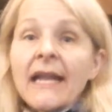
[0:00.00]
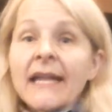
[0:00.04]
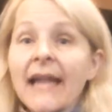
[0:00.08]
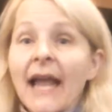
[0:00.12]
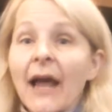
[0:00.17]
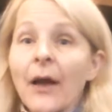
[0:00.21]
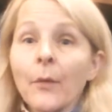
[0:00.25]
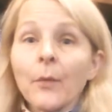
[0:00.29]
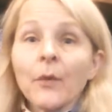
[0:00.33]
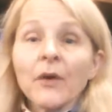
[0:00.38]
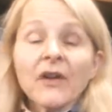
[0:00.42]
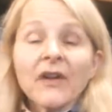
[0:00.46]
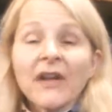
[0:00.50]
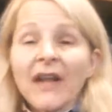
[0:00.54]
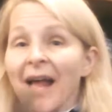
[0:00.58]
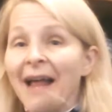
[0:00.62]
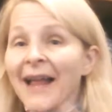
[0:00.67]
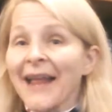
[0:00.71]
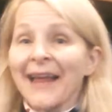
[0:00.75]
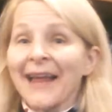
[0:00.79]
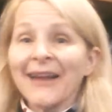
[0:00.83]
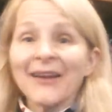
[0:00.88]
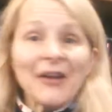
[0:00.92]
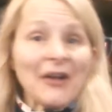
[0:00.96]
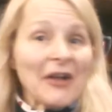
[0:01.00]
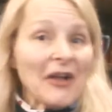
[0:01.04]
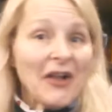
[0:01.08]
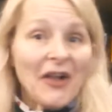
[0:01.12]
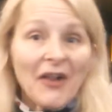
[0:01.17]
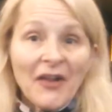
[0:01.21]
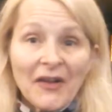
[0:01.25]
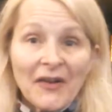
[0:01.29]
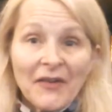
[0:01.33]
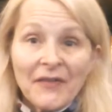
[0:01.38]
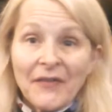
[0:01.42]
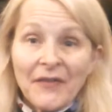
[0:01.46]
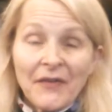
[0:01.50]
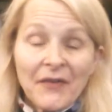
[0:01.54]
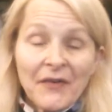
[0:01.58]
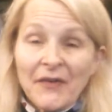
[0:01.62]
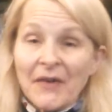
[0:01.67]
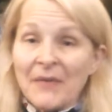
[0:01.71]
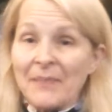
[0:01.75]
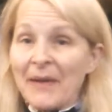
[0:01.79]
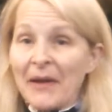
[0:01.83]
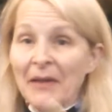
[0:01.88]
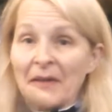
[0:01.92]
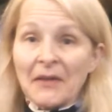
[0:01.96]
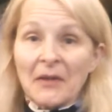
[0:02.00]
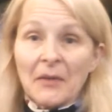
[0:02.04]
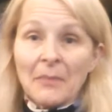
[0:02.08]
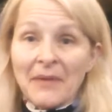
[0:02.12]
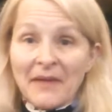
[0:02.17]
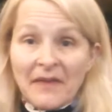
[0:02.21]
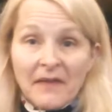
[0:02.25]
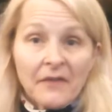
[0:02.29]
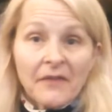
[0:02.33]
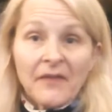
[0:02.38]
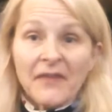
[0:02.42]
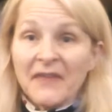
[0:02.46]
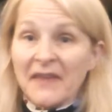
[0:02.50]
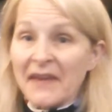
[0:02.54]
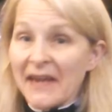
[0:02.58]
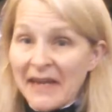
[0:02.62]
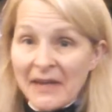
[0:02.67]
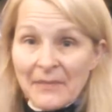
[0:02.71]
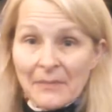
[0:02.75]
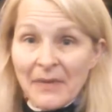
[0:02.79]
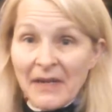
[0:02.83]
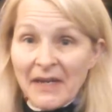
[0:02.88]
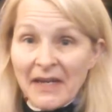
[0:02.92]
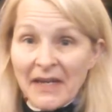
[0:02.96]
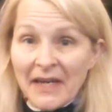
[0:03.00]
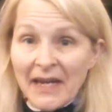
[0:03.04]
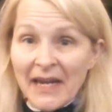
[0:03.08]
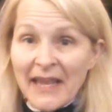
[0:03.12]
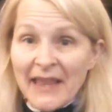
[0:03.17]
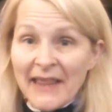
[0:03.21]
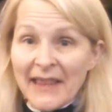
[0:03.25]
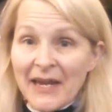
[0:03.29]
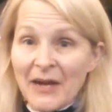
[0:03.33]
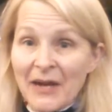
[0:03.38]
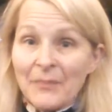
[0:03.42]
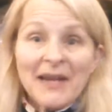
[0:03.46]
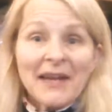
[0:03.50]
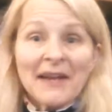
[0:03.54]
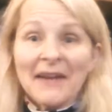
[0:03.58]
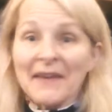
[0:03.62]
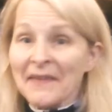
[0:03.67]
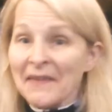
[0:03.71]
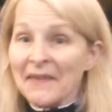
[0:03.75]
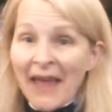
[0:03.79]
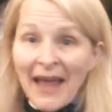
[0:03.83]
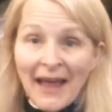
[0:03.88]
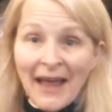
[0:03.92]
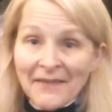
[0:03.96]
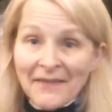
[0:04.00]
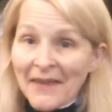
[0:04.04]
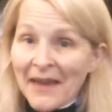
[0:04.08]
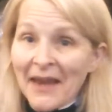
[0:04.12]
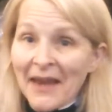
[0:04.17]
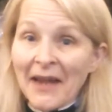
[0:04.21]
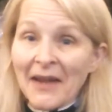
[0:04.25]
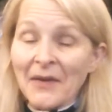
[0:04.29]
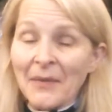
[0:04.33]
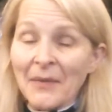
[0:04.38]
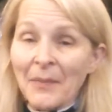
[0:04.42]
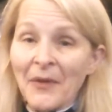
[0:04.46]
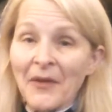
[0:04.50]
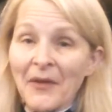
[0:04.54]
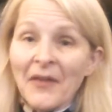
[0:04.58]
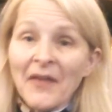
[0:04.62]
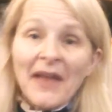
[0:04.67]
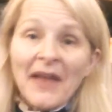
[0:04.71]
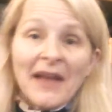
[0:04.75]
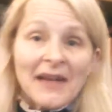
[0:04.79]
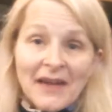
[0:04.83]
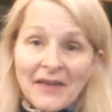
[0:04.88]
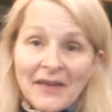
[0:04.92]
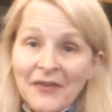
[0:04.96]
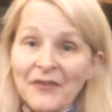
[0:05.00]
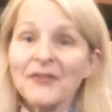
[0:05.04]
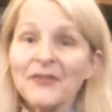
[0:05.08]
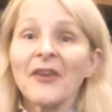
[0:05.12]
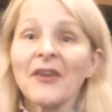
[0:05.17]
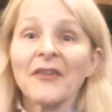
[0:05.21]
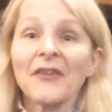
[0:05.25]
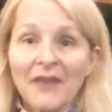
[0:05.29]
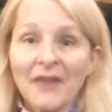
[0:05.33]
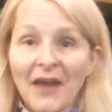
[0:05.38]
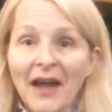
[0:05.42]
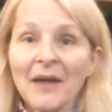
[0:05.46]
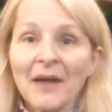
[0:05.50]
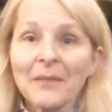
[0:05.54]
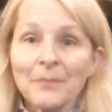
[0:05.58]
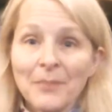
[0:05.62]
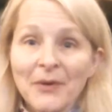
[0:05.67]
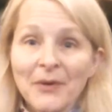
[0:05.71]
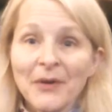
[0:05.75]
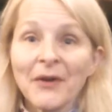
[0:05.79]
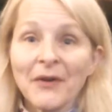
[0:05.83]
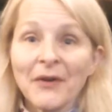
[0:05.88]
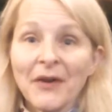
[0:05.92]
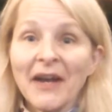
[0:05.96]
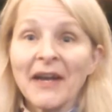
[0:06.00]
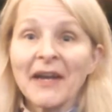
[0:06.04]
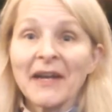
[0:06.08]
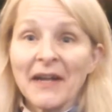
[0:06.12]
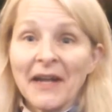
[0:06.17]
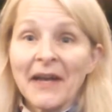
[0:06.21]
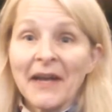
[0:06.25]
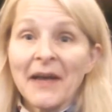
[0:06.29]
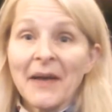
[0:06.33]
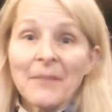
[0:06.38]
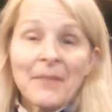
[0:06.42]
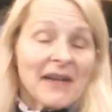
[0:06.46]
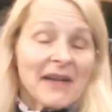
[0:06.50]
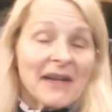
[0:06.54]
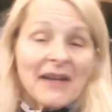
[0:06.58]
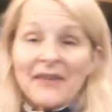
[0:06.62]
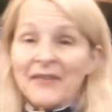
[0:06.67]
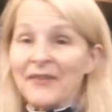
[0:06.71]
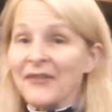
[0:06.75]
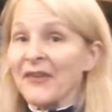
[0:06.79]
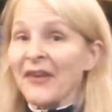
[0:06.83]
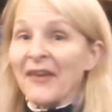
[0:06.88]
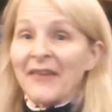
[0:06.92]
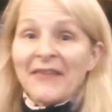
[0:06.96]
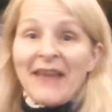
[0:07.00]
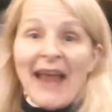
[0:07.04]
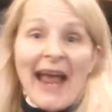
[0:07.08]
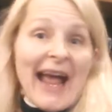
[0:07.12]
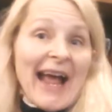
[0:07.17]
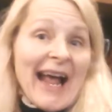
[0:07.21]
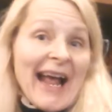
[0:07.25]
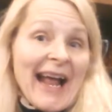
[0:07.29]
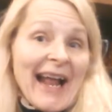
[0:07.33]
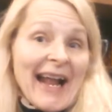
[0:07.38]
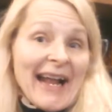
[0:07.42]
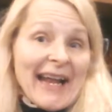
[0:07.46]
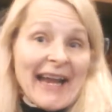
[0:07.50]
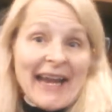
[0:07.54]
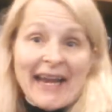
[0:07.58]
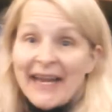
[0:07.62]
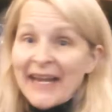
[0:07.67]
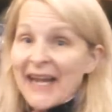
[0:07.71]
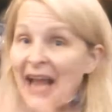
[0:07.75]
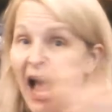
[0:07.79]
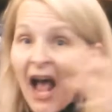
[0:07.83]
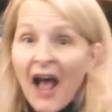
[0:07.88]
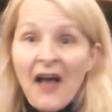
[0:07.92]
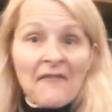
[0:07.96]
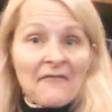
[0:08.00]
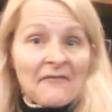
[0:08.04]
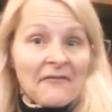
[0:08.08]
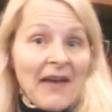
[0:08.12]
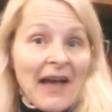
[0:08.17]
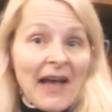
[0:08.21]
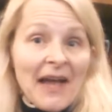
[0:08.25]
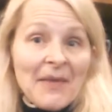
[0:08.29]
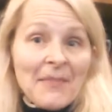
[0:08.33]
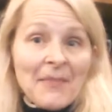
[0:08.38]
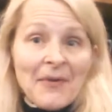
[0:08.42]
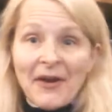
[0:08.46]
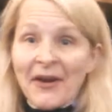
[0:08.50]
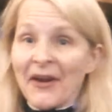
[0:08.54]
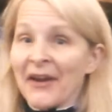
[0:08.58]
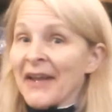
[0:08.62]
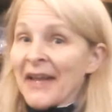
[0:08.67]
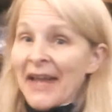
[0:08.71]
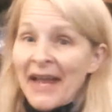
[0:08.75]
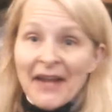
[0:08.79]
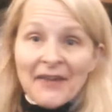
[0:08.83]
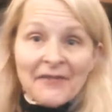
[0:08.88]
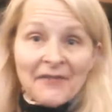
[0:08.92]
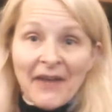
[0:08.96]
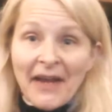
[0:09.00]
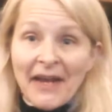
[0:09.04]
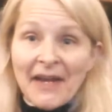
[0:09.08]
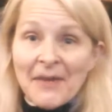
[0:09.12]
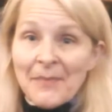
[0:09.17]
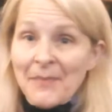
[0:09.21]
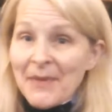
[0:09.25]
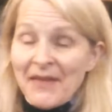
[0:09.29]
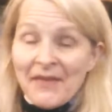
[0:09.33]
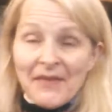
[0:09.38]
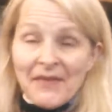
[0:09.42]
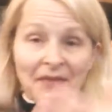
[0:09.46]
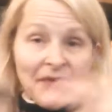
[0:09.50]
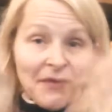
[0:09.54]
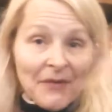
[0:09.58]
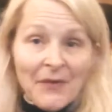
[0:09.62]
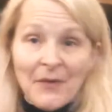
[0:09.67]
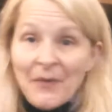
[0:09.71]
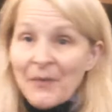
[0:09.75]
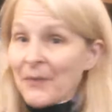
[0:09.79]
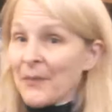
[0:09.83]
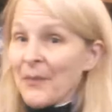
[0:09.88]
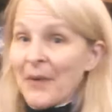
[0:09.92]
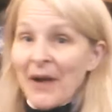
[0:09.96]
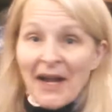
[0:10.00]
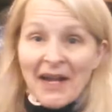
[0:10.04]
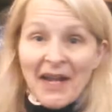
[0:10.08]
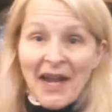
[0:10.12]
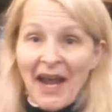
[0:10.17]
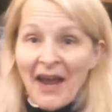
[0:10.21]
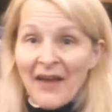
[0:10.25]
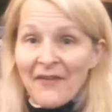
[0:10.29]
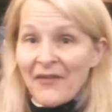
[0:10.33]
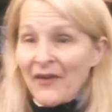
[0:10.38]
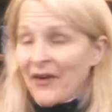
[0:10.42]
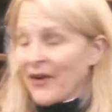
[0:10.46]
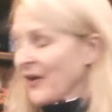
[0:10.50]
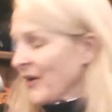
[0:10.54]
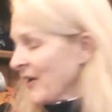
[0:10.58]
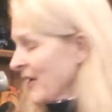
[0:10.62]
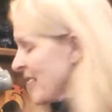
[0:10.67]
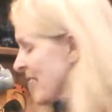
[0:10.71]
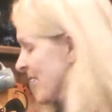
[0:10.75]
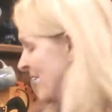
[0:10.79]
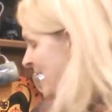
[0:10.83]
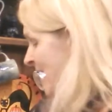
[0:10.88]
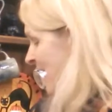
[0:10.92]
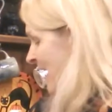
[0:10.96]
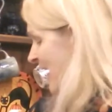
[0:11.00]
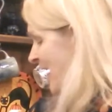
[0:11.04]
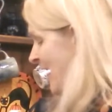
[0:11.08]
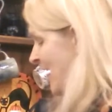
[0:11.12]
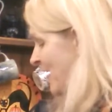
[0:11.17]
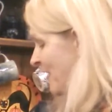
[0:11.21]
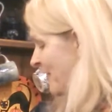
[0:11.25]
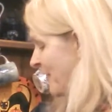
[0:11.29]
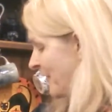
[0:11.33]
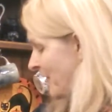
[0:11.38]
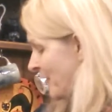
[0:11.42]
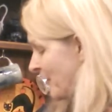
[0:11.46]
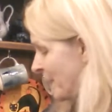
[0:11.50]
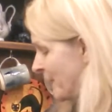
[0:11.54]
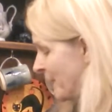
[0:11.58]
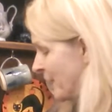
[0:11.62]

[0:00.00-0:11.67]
Now, we're not at all concerned about little bits of skin being in there, because that's edible and it's just gotten pureed up and it's just added fiber and vitamins and whatever. If your